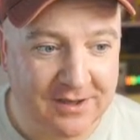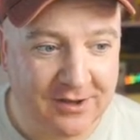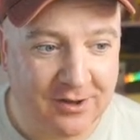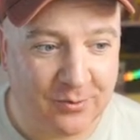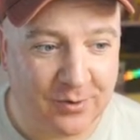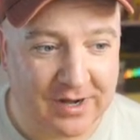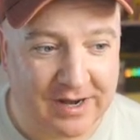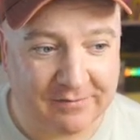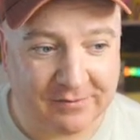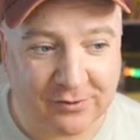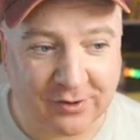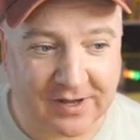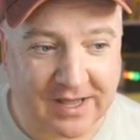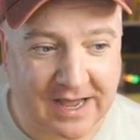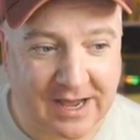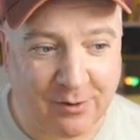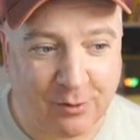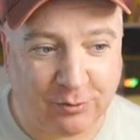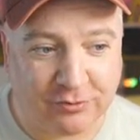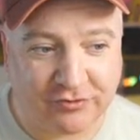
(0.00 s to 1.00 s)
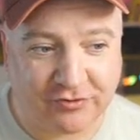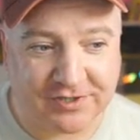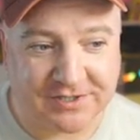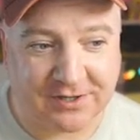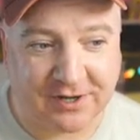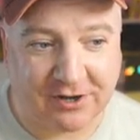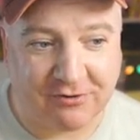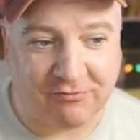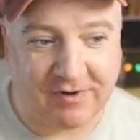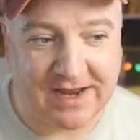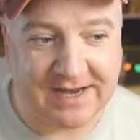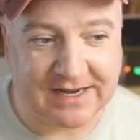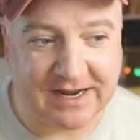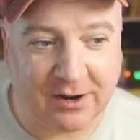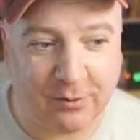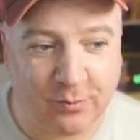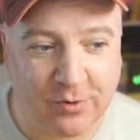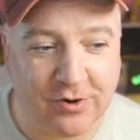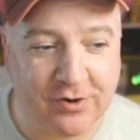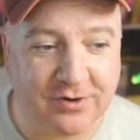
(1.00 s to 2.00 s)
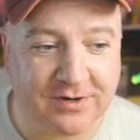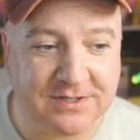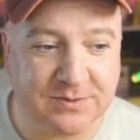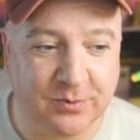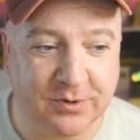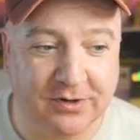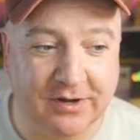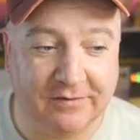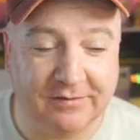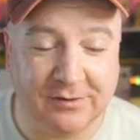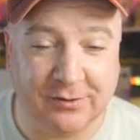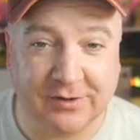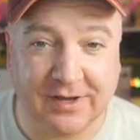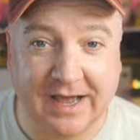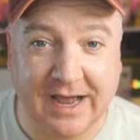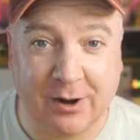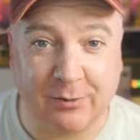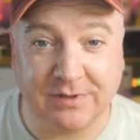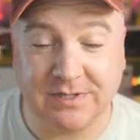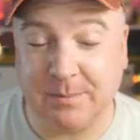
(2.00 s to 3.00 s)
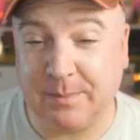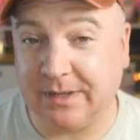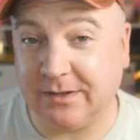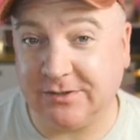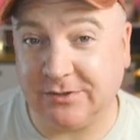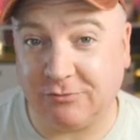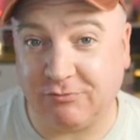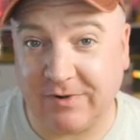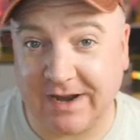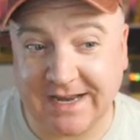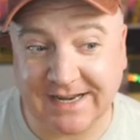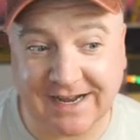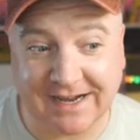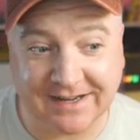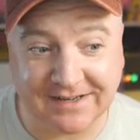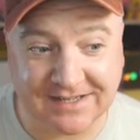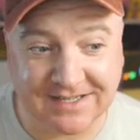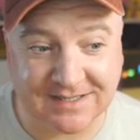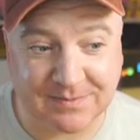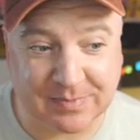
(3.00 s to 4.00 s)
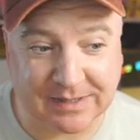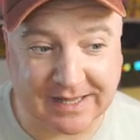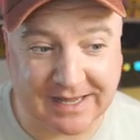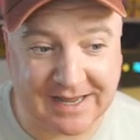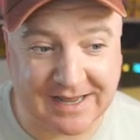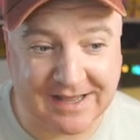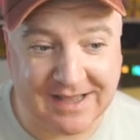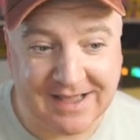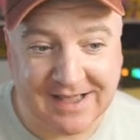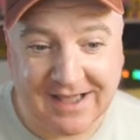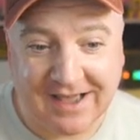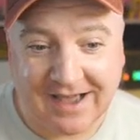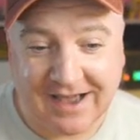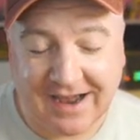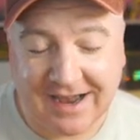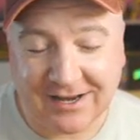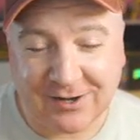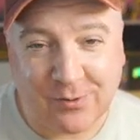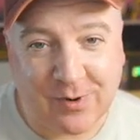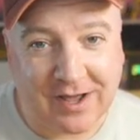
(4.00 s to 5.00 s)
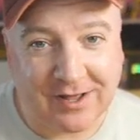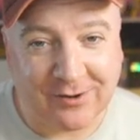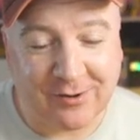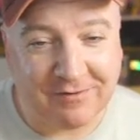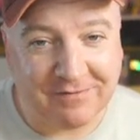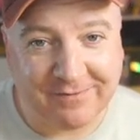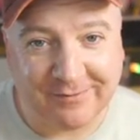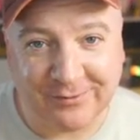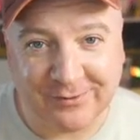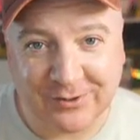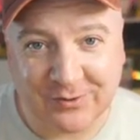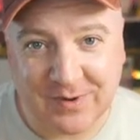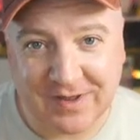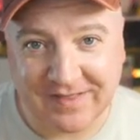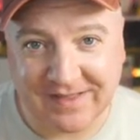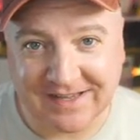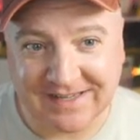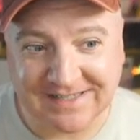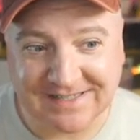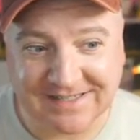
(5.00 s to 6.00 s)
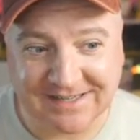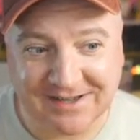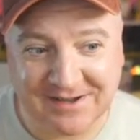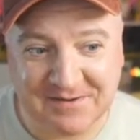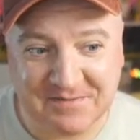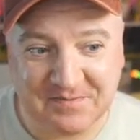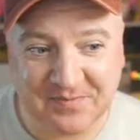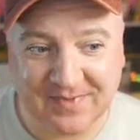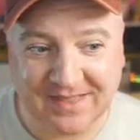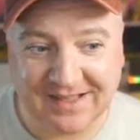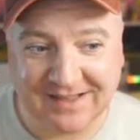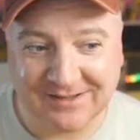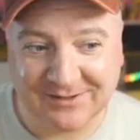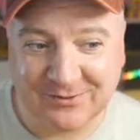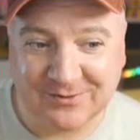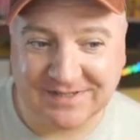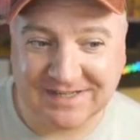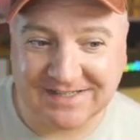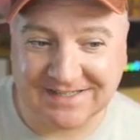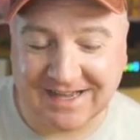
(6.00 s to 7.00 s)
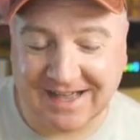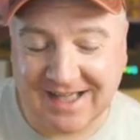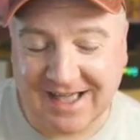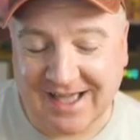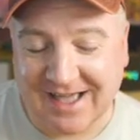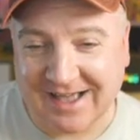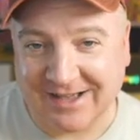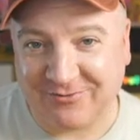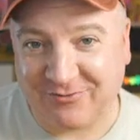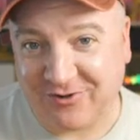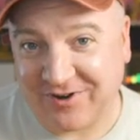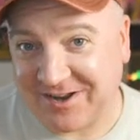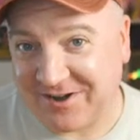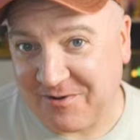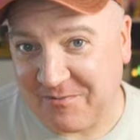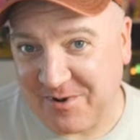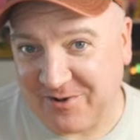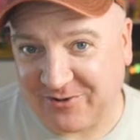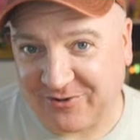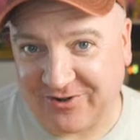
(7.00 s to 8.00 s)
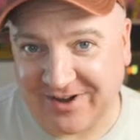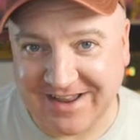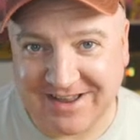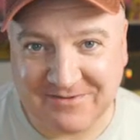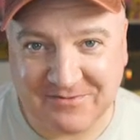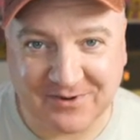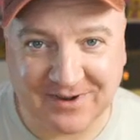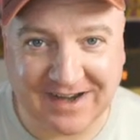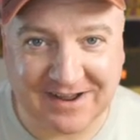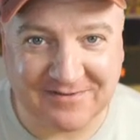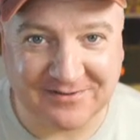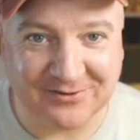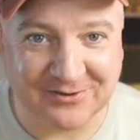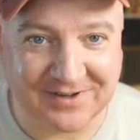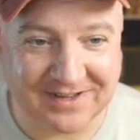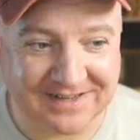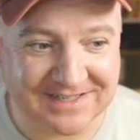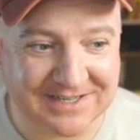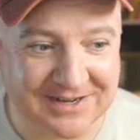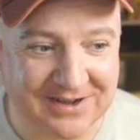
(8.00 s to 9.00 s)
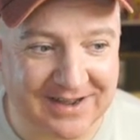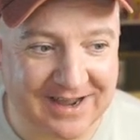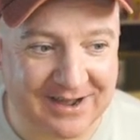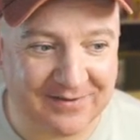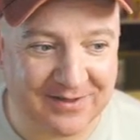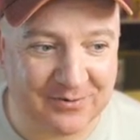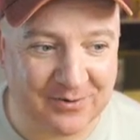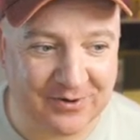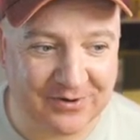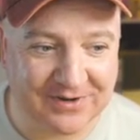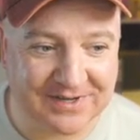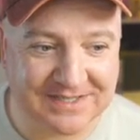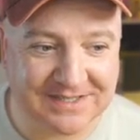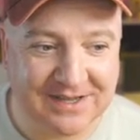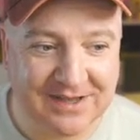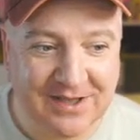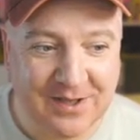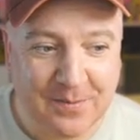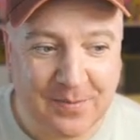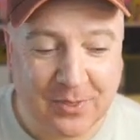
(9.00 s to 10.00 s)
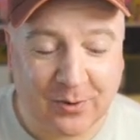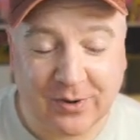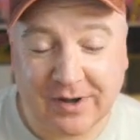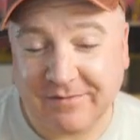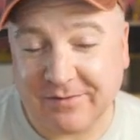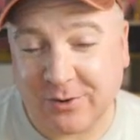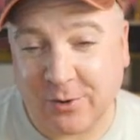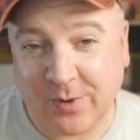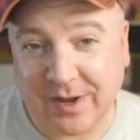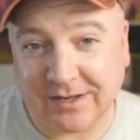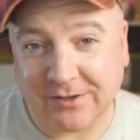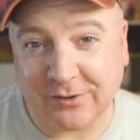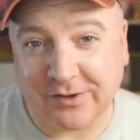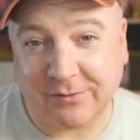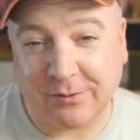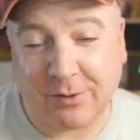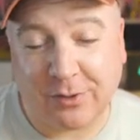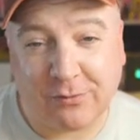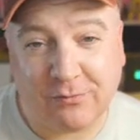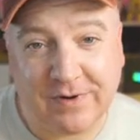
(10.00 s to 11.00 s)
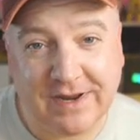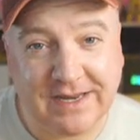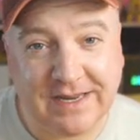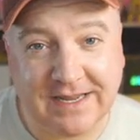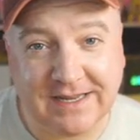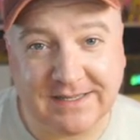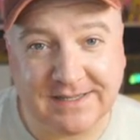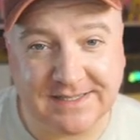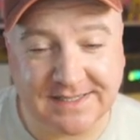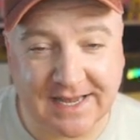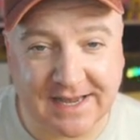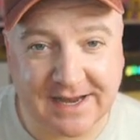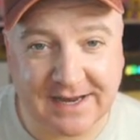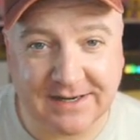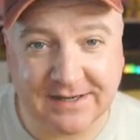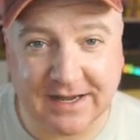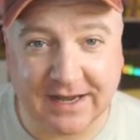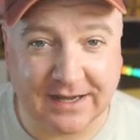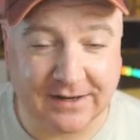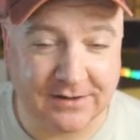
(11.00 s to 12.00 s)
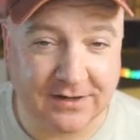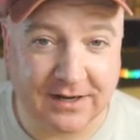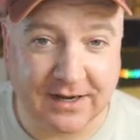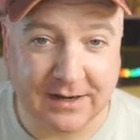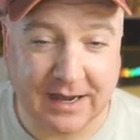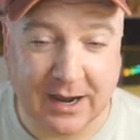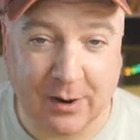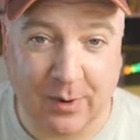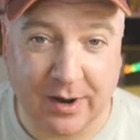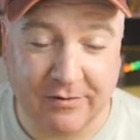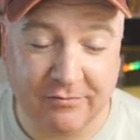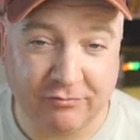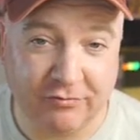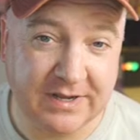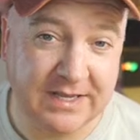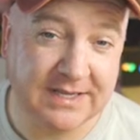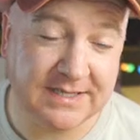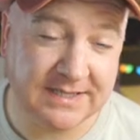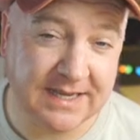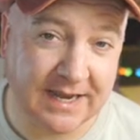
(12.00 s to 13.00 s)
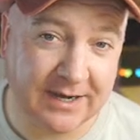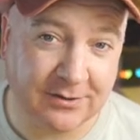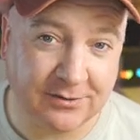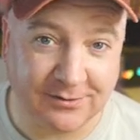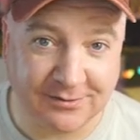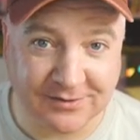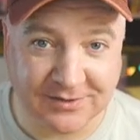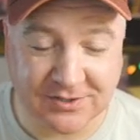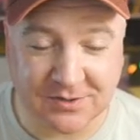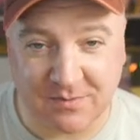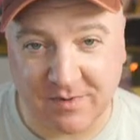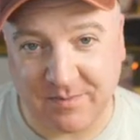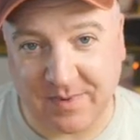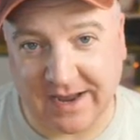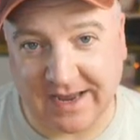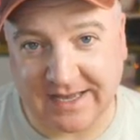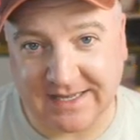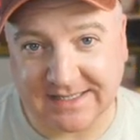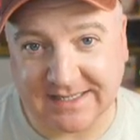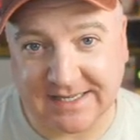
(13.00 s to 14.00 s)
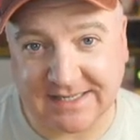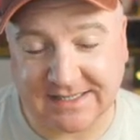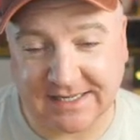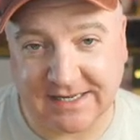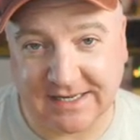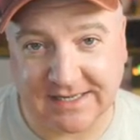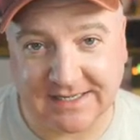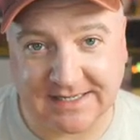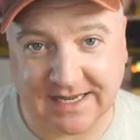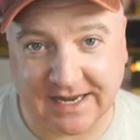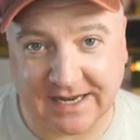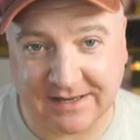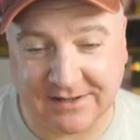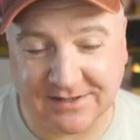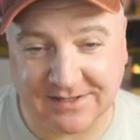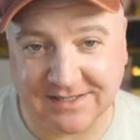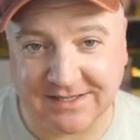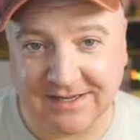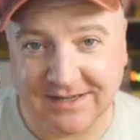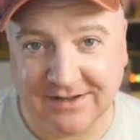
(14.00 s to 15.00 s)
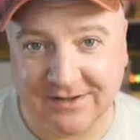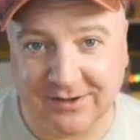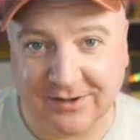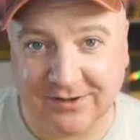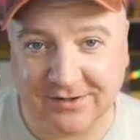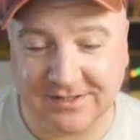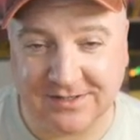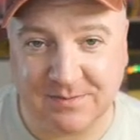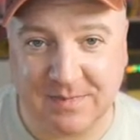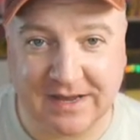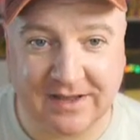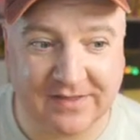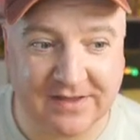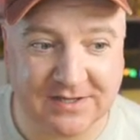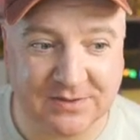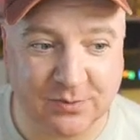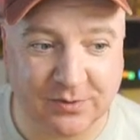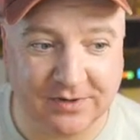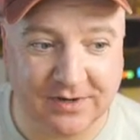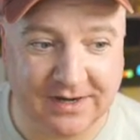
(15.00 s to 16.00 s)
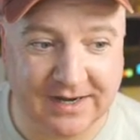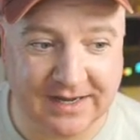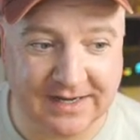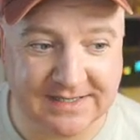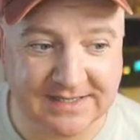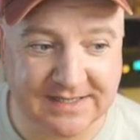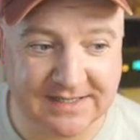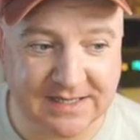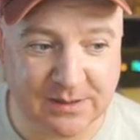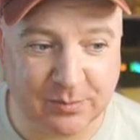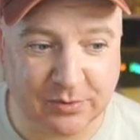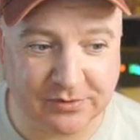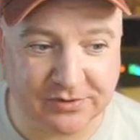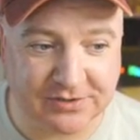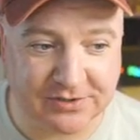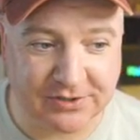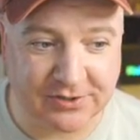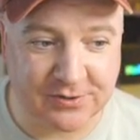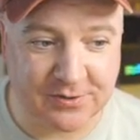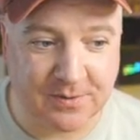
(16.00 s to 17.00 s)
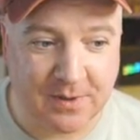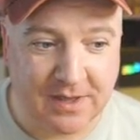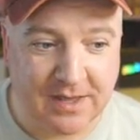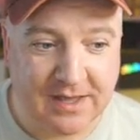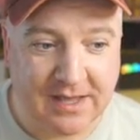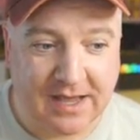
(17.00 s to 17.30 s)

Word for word: Uh, we're going to have a look at how ultrasonic radar works. We're going to have a look at how to build a radar display. I had quite a lot of fun doing this. Um, uses trigonometry. We're going to have a look at uh, how that works. We're going to have a quick look at the 3D design and how I recycled some of my existing designs uh, to make this one nice and simple to do.